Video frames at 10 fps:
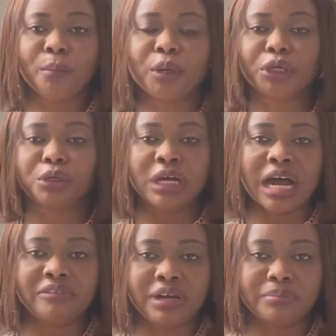but you don't
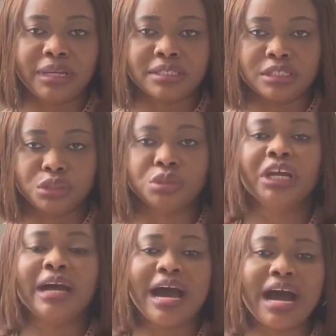have happiness in you,
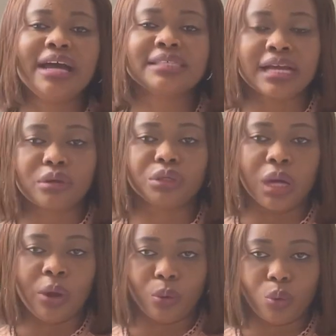how is that going
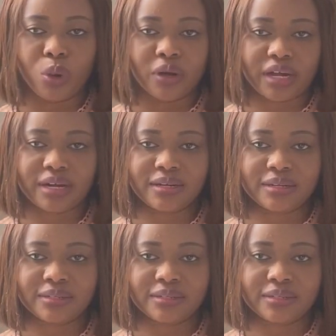to work?